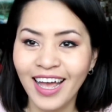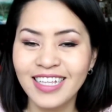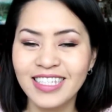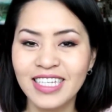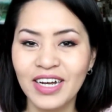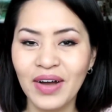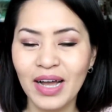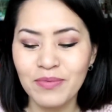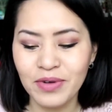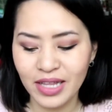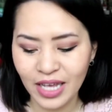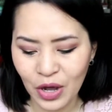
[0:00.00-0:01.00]
And so
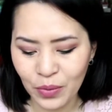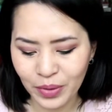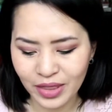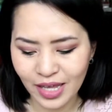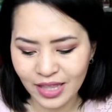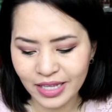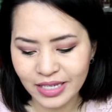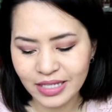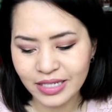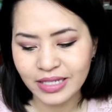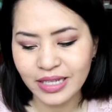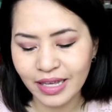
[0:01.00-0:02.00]
I'm really hoping that
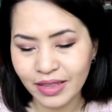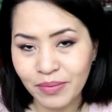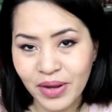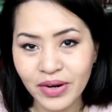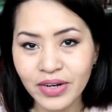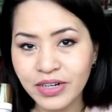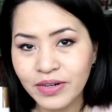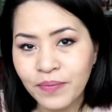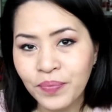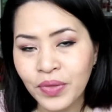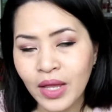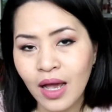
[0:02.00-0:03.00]
this is like the
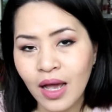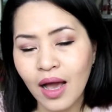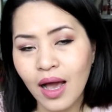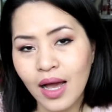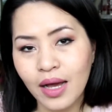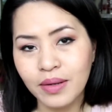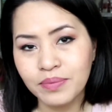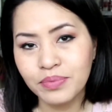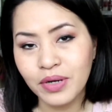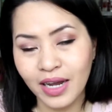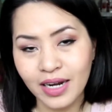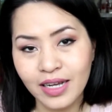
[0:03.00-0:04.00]
miracle
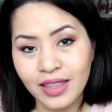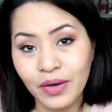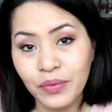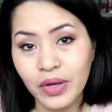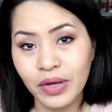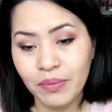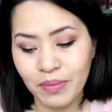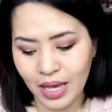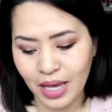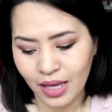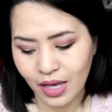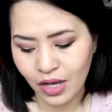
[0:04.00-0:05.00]
product that will
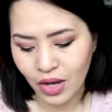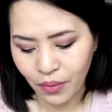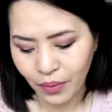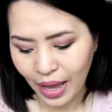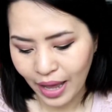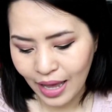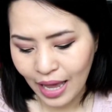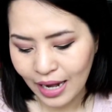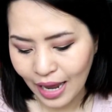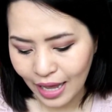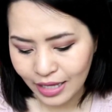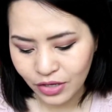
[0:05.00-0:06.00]
make it go away.
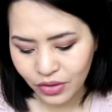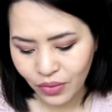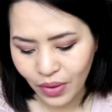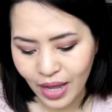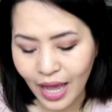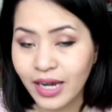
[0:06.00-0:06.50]
And you know what?